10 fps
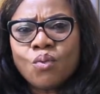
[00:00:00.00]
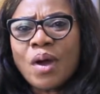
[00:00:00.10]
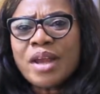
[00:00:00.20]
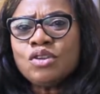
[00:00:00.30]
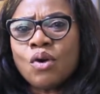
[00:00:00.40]

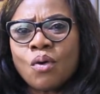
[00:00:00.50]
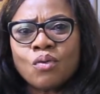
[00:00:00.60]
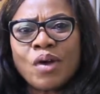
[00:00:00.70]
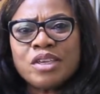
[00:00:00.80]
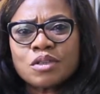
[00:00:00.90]
When
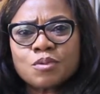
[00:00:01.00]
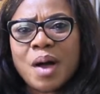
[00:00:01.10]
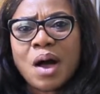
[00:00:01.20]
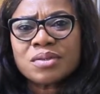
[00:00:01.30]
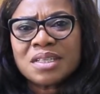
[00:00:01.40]
your
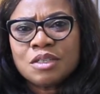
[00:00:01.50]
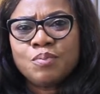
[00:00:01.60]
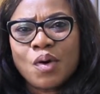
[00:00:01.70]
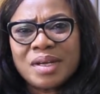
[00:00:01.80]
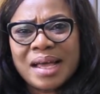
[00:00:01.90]
spouse is
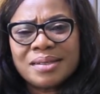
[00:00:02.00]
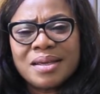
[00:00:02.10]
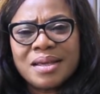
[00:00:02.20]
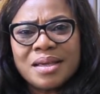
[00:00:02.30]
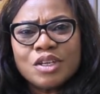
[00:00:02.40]
bothered,
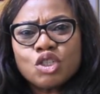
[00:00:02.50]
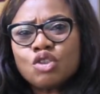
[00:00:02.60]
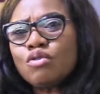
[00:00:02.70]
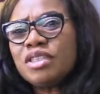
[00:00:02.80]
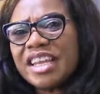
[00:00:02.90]

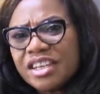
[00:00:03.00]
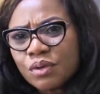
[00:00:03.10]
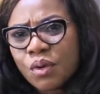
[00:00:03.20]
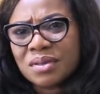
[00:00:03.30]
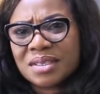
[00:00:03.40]
show
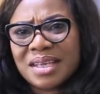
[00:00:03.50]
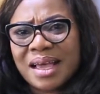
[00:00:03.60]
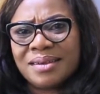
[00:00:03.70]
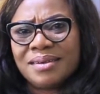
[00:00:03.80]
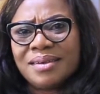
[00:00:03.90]
genuine
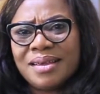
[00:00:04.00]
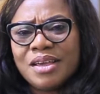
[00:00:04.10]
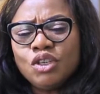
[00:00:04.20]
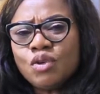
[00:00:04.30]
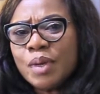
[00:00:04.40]
concern.
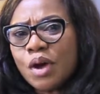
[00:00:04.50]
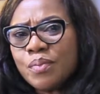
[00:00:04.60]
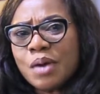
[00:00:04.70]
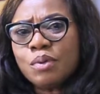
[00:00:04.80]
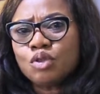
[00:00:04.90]
You may
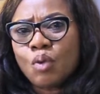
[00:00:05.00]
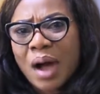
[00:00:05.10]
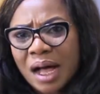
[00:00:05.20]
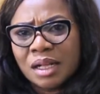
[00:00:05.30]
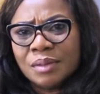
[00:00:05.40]
not be able to
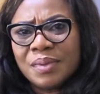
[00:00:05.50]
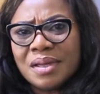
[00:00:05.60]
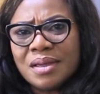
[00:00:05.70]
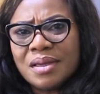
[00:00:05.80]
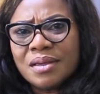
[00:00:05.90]
help,
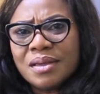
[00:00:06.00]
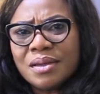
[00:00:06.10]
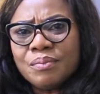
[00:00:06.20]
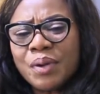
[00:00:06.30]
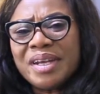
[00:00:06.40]

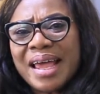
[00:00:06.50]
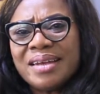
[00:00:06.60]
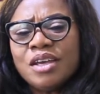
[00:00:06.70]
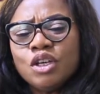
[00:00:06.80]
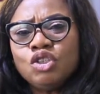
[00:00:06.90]
but
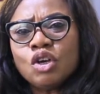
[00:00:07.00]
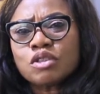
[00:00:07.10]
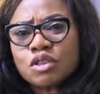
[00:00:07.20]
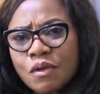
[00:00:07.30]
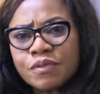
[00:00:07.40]
then your
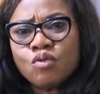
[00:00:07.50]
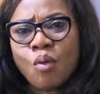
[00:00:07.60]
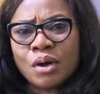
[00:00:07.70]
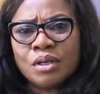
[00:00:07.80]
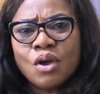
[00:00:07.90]
soft
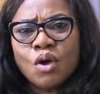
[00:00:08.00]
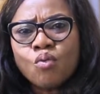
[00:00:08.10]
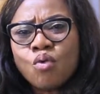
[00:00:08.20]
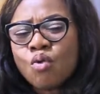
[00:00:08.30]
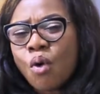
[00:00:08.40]
word
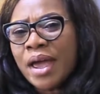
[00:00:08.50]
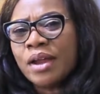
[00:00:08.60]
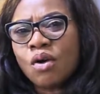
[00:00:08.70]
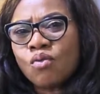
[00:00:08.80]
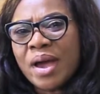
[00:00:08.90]
will go
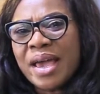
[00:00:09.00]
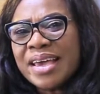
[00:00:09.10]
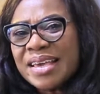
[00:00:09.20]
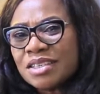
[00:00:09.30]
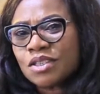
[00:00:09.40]
a long way
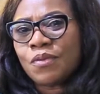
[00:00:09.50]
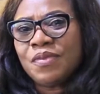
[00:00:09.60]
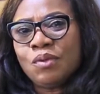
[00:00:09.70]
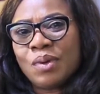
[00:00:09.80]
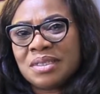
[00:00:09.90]
in
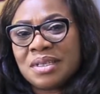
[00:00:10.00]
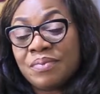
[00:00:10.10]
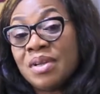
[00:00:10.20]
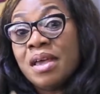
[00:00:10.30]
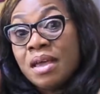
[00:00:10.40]
softening what is
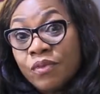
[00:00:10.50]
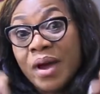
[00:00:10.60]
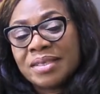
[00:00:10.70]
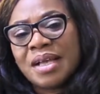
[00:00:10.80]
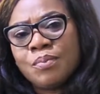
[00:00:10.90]
happening.
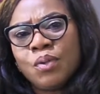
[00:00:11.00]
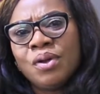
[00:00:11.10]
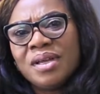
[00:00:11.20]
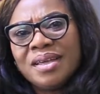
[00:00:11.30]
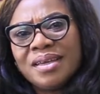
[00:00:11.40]
For example,